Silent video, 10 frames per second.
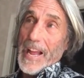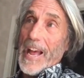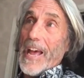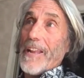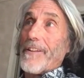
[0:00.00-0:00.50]

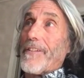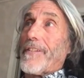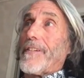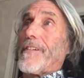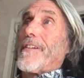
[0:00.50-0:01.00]
And
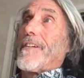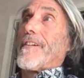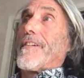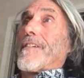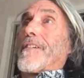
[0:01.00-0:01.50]

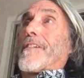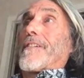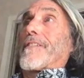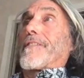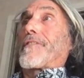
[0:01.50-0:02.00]

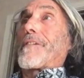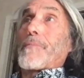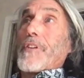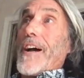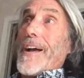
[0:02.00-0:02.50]

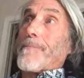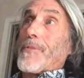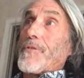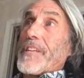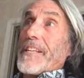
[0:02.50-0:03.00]

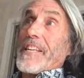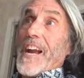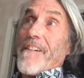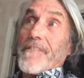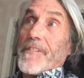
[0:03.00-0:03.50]
sometimes you get
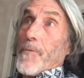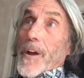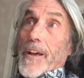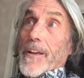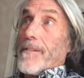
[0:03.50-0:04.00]
carried
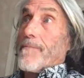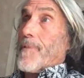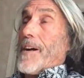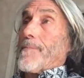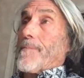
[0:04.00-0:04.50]
away.
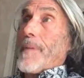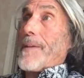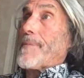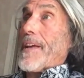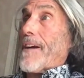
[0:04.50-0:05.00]
Probably
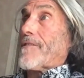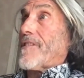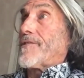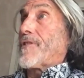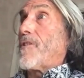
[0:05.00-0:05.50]
maybe
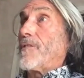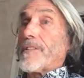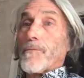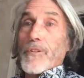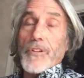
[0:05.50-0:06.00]
Eckhart
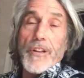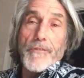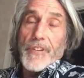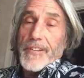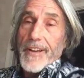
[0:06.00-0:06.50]
Tolle was going to
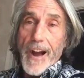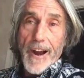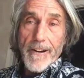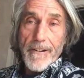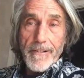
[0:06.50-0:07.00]

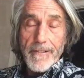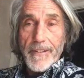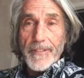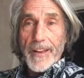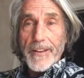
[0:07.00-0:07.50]
retire,
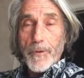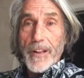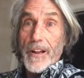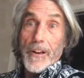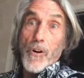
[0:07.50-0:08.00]
and then he
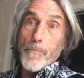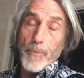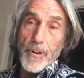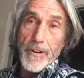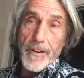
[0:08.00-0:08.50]
went on
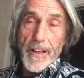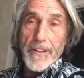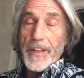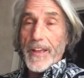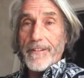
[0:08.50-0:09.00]
Oprah,
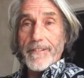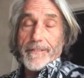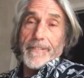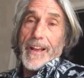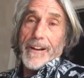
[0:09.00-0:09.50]
and then
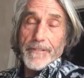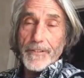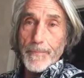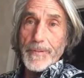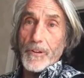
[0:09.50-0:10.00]
now
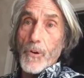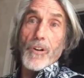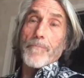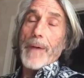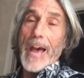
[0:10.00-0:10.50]
he's been
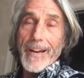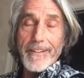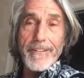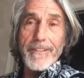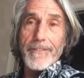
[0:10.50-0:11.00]
called
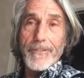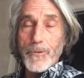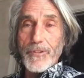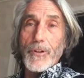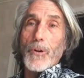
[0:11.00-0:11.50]
back to
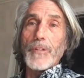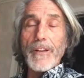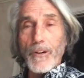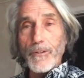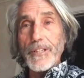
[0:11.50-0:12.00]
do his
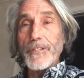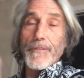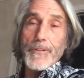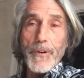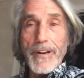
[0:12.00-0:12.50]
golden oldies
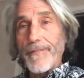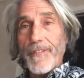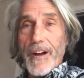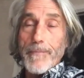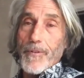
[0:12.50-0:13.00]
for
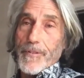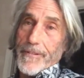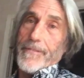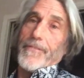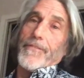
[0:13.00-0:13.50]
25 more
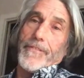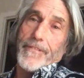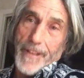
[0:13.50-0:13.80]
years.